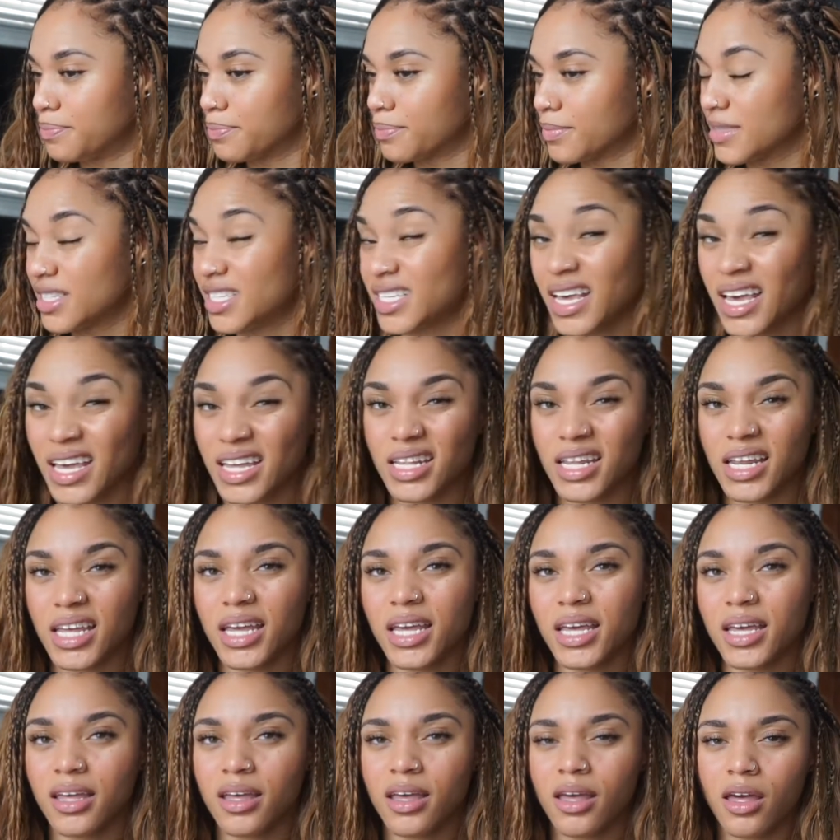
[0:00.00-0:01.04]

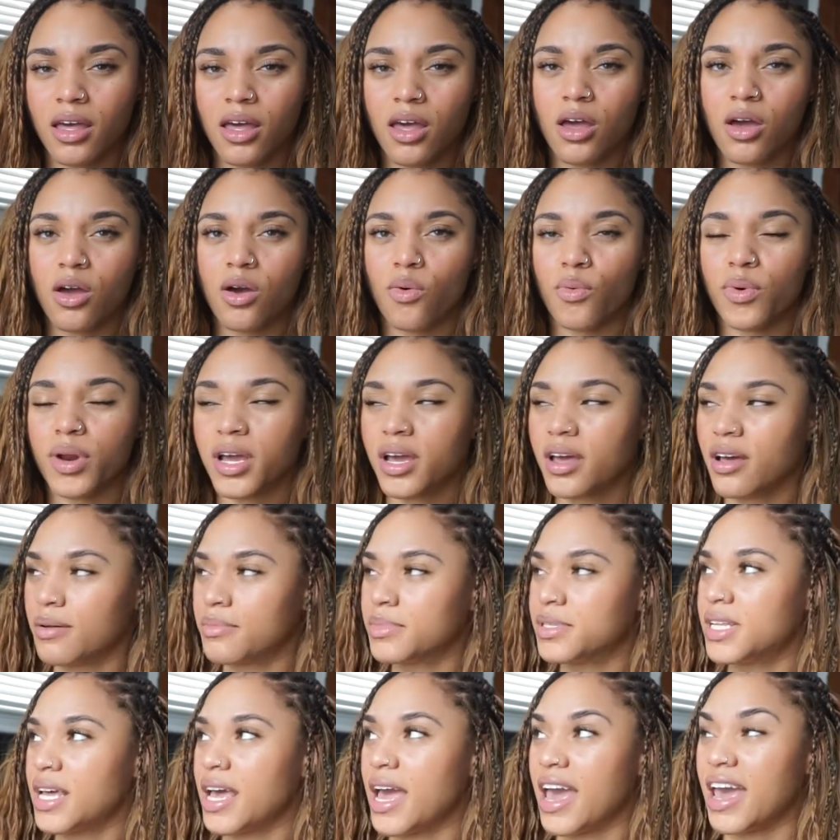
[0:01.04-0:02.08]
technique, when it
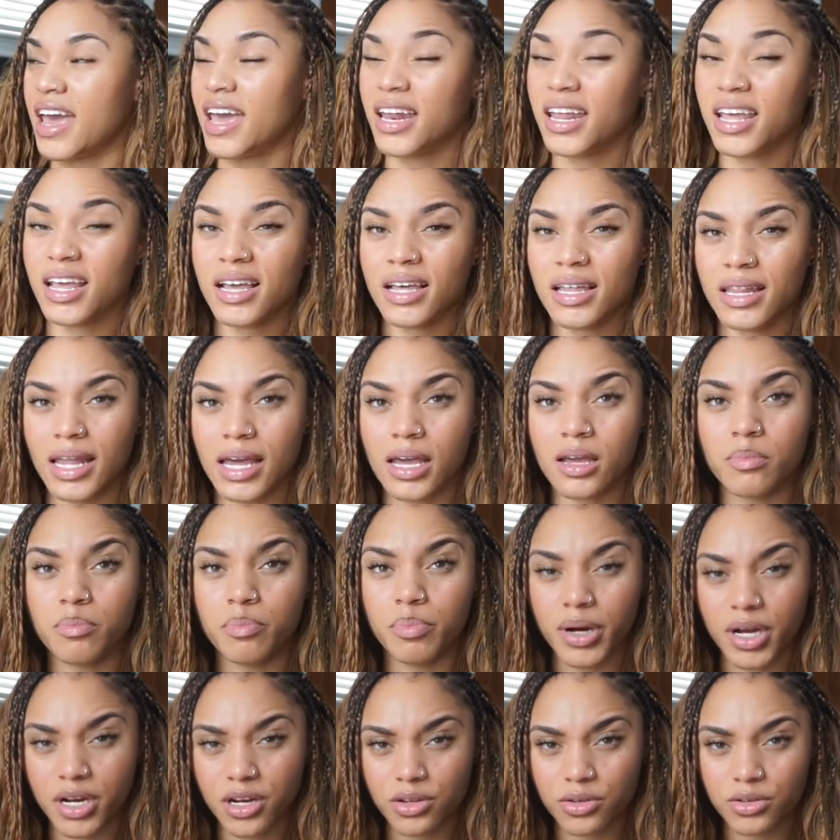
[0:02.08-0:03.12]
comes to adding like
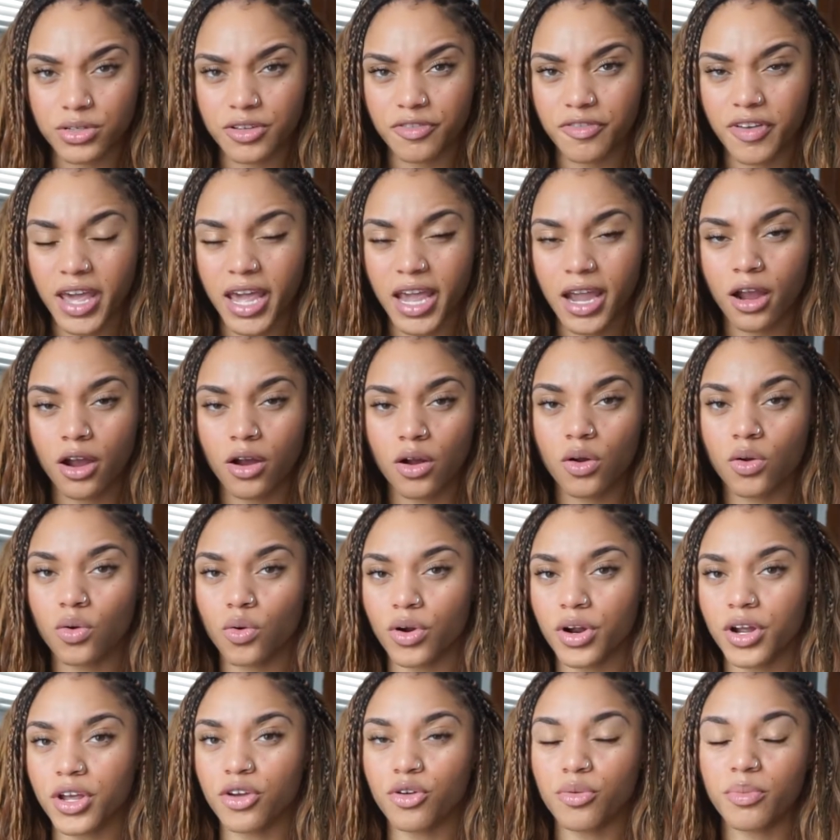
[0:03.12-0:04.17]
bundles of hair
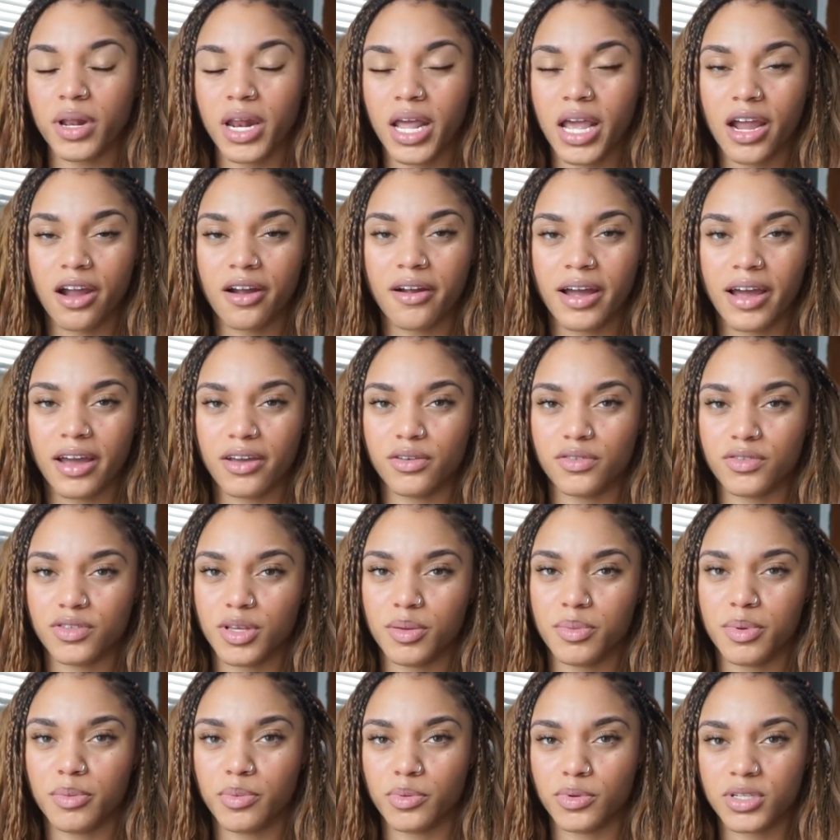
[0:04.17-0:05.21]
or human hair, how you
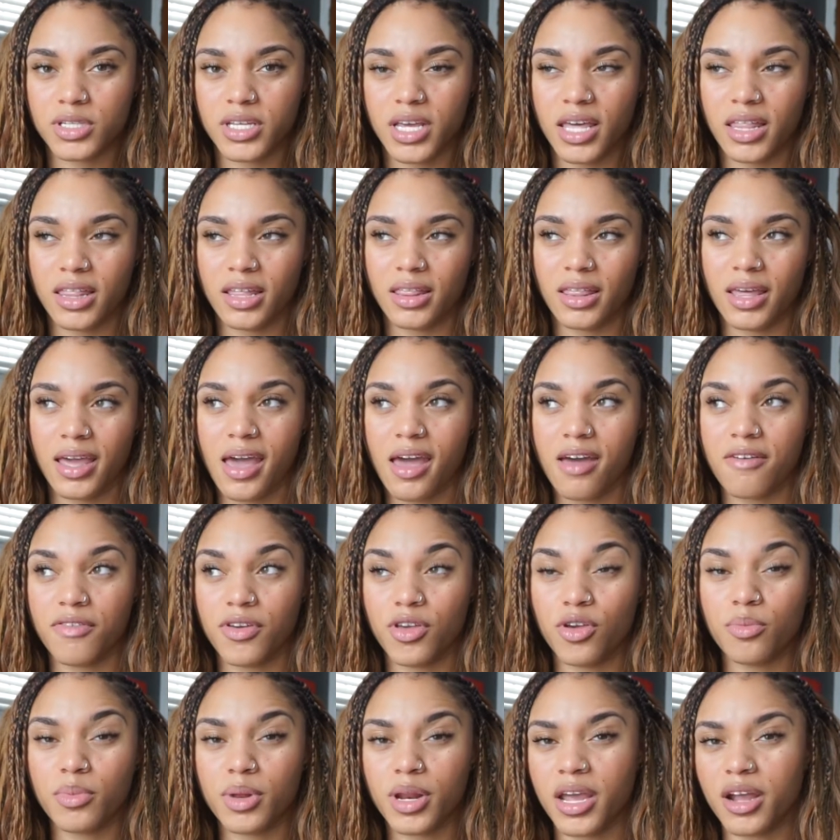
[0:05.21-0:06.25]
see people say that they have
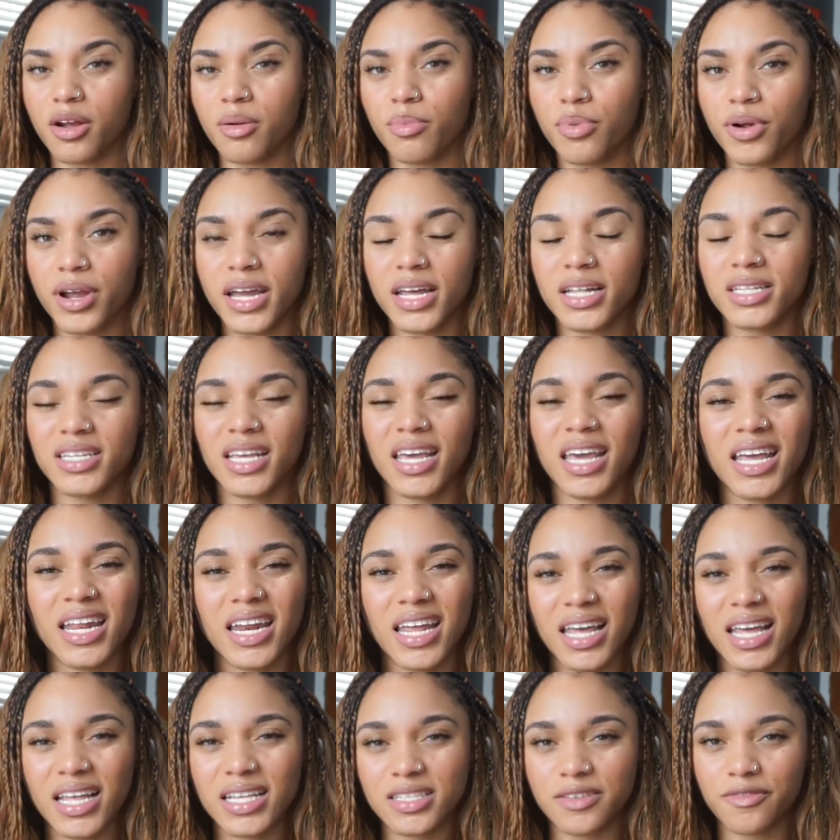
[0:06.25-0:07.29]
human hair braids, it
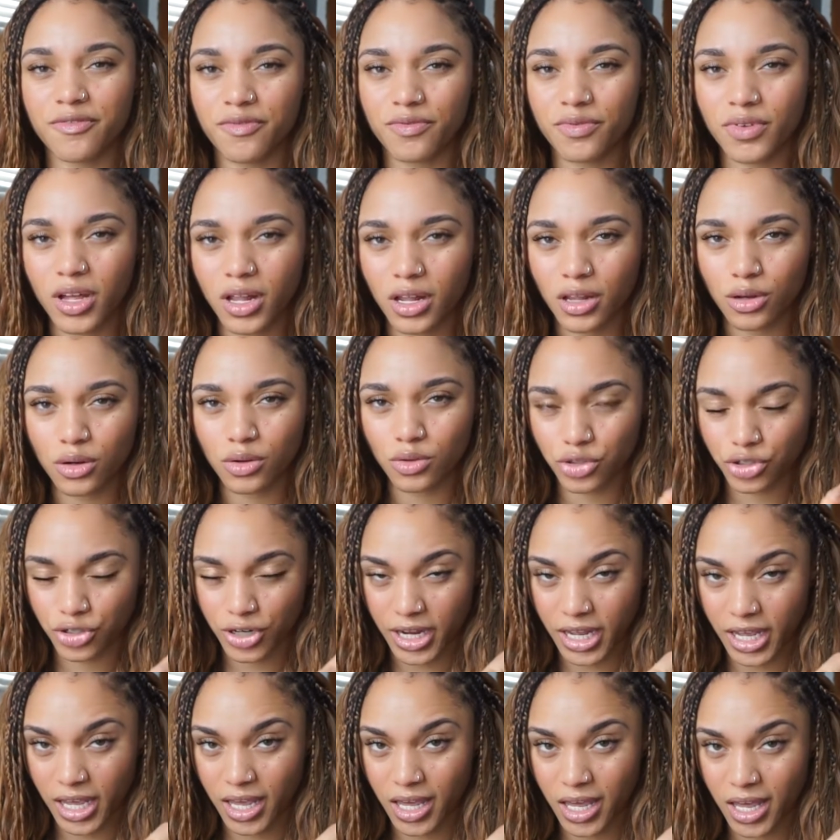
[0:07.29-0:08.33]
is a little
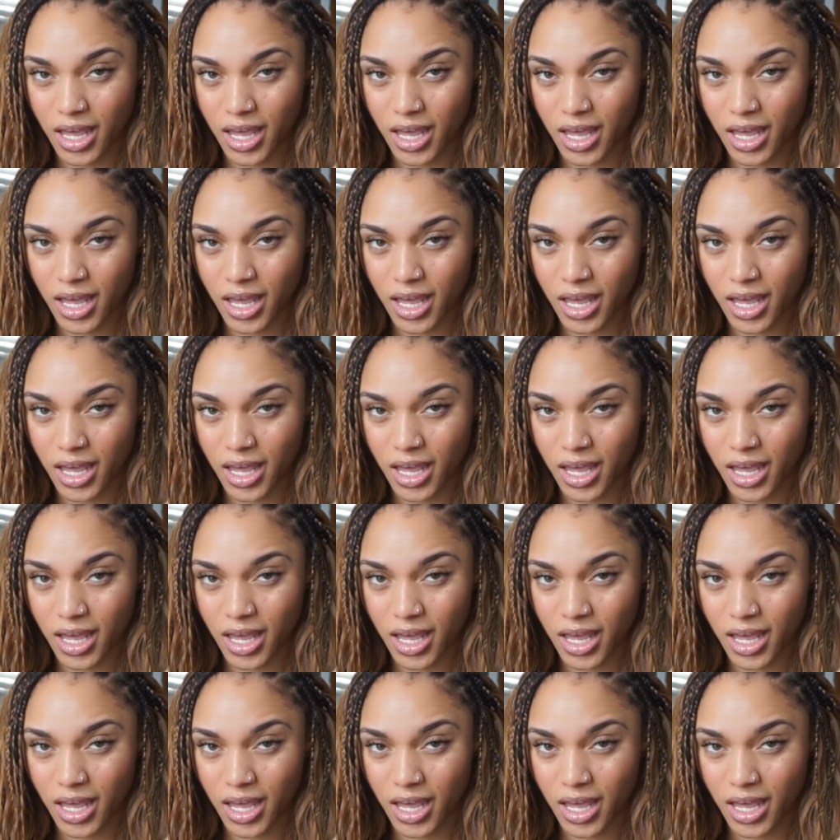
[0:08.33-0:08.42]
tricky.